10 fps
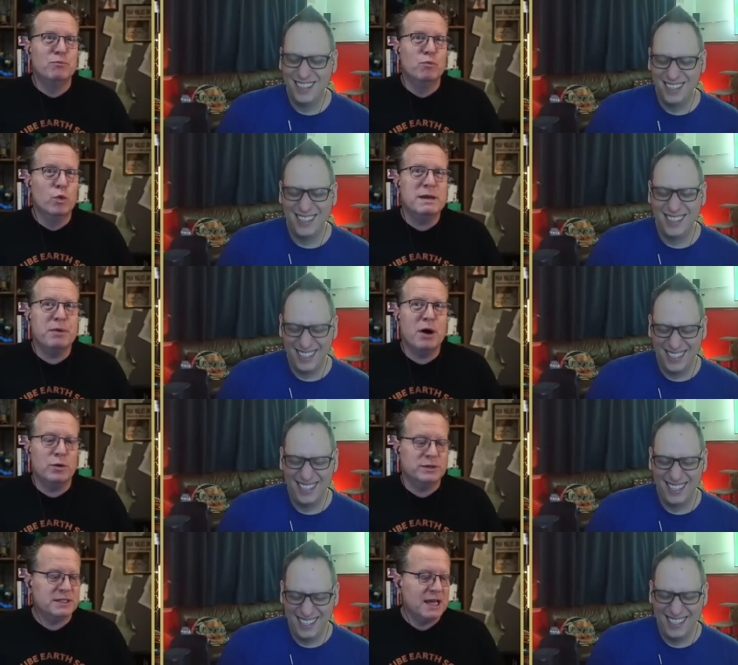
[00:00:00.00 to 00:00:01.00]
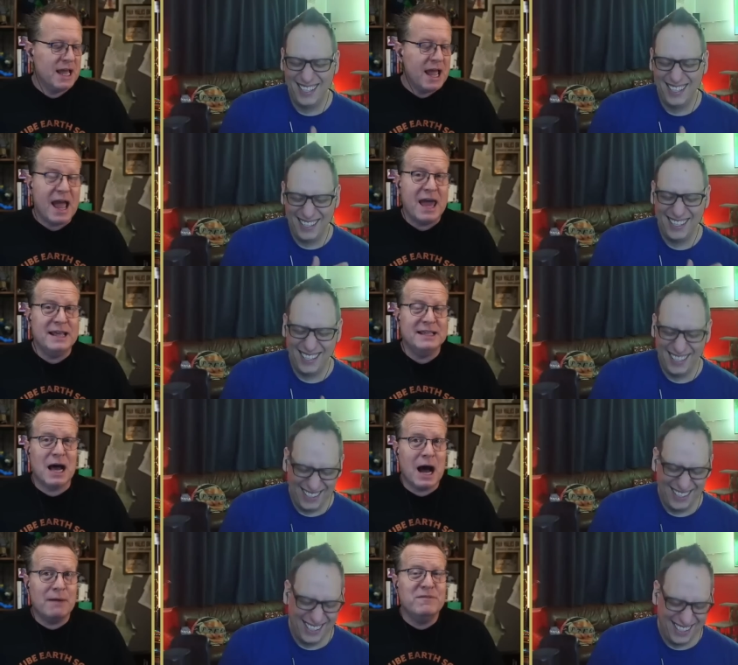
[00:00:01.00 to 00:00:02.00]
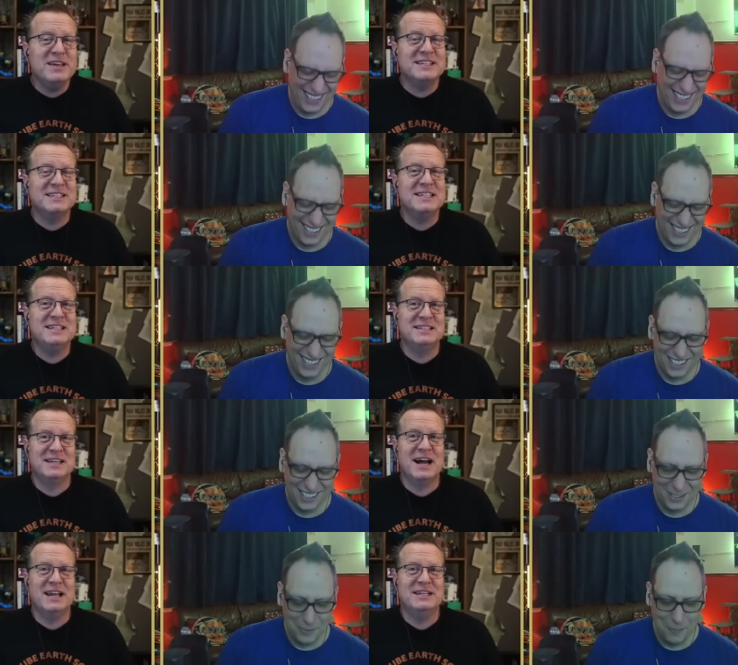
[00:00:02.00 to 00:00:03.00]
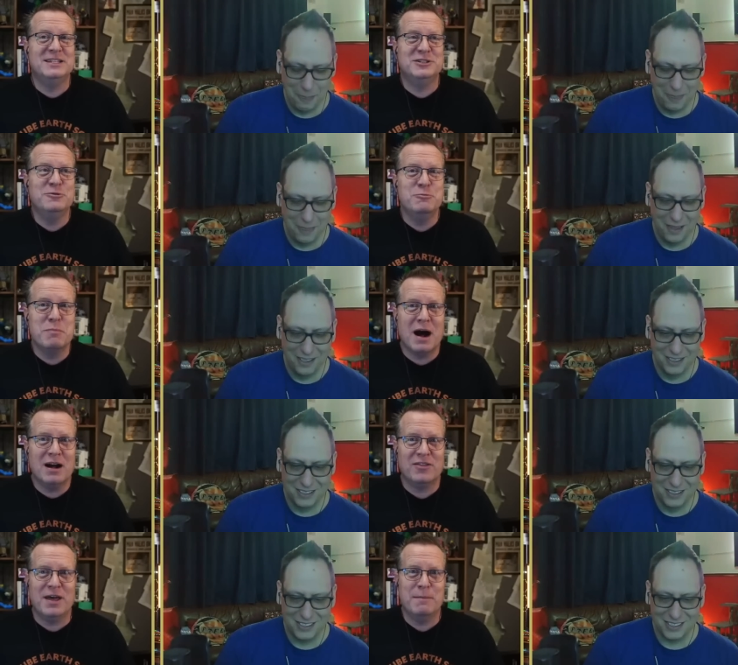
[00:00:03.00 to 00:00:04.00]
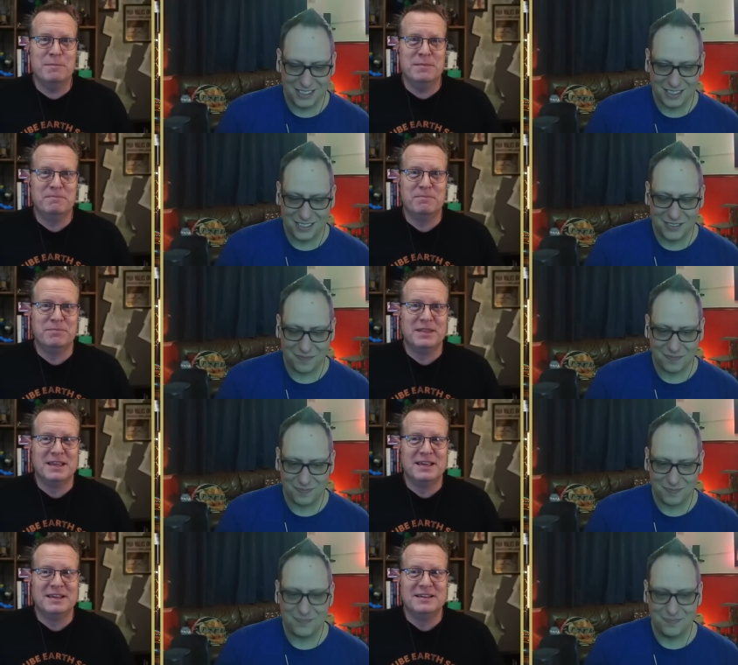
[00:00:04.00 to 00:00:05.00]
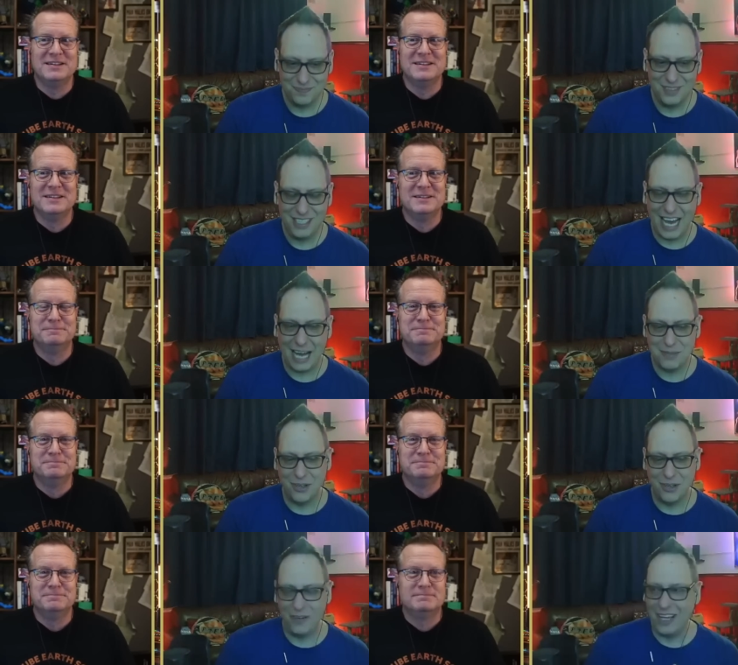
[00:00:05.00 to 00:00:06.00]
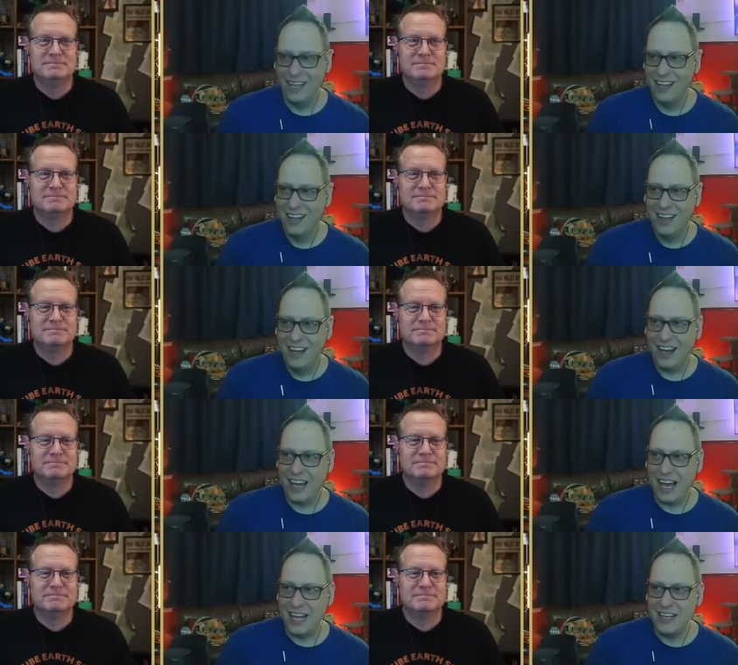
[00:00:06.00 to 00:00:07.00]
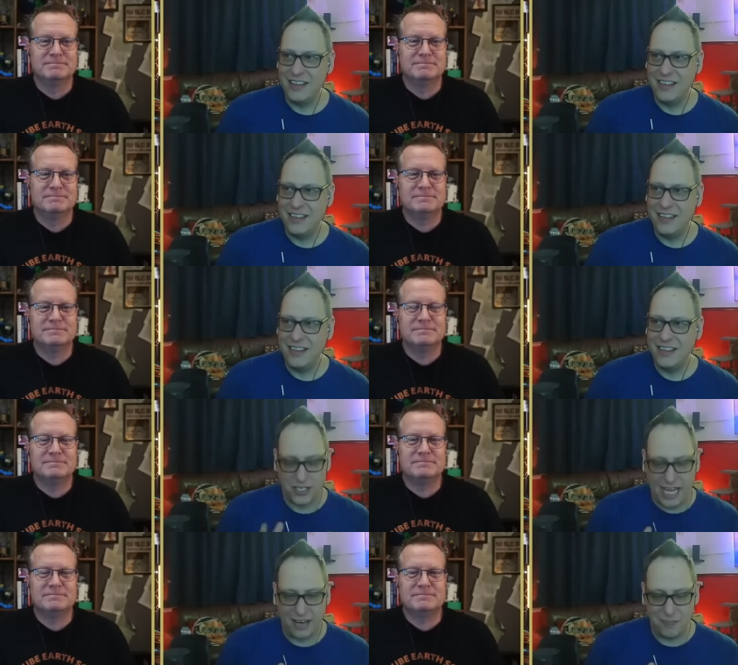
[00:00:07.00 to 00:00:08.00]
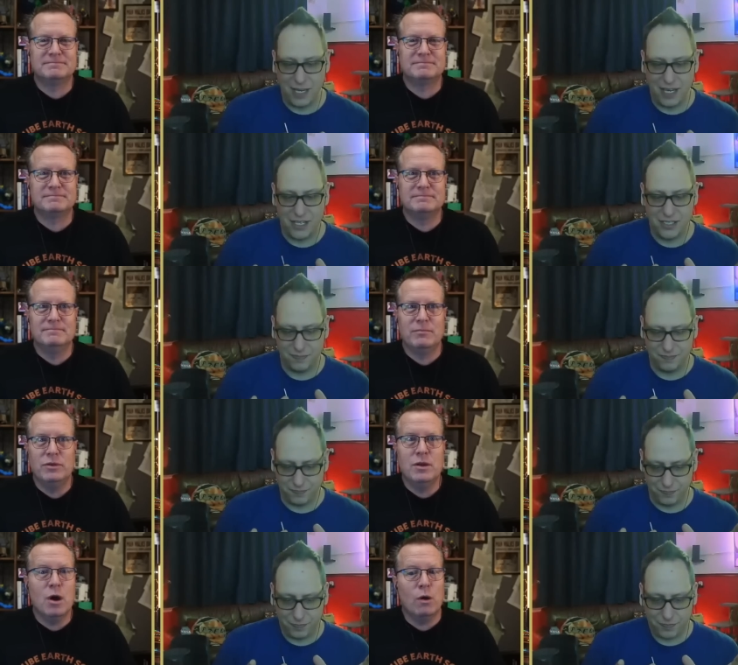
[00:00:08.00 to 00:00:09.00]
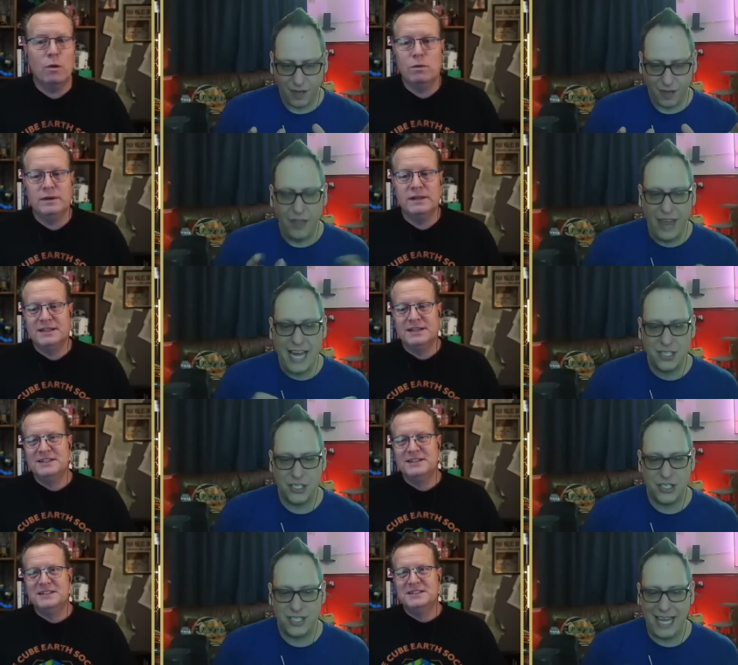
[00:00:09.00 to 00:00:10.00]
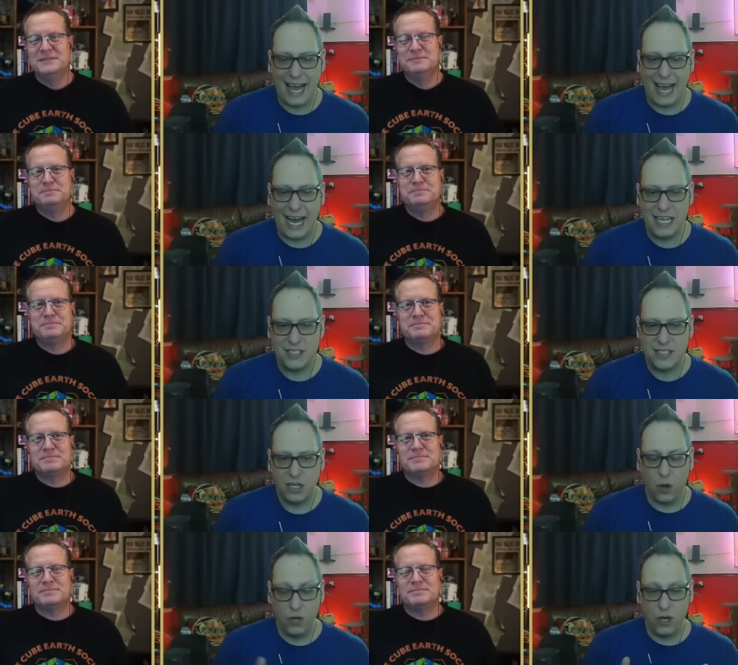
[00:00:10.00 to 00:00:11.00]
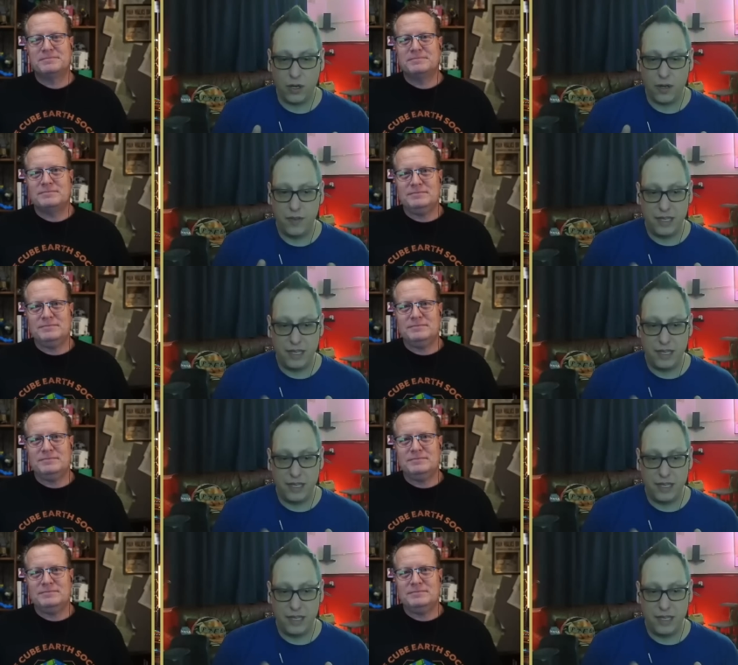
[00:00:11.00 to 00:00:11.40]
Speaker 1: repost, and it's obviously designed to mock them.
Speaker 2: Absolutely, uh, and they don't understand because no, they just see it as, oh, look,